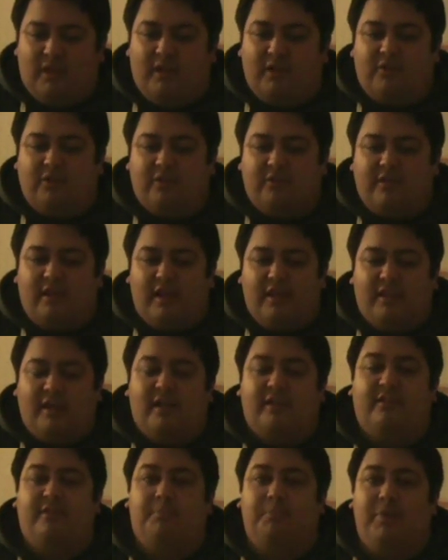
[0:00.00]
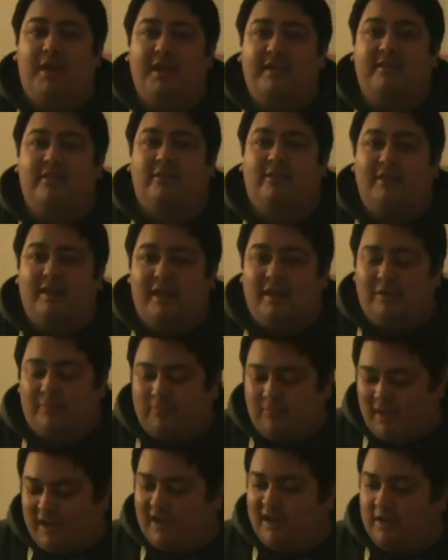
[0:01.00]
it turns out that it's basically
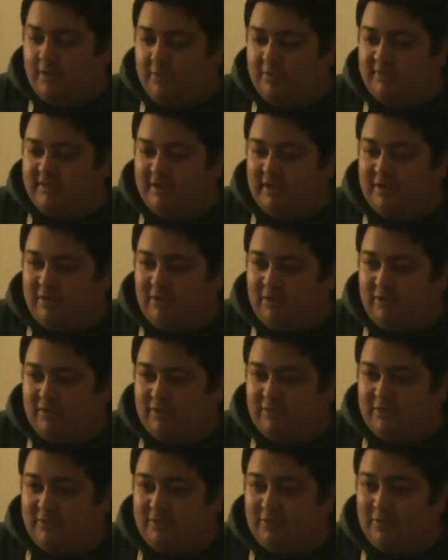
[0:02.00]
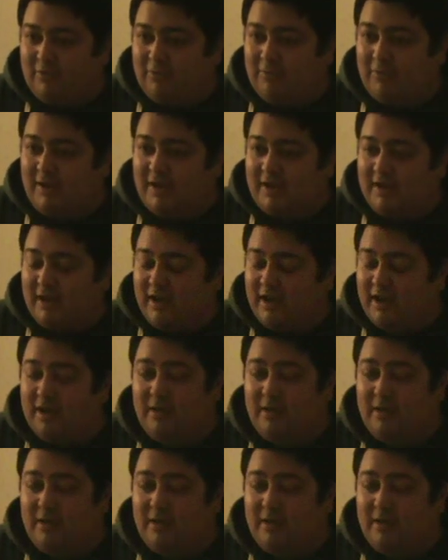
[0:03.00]
a radio signal, sort of like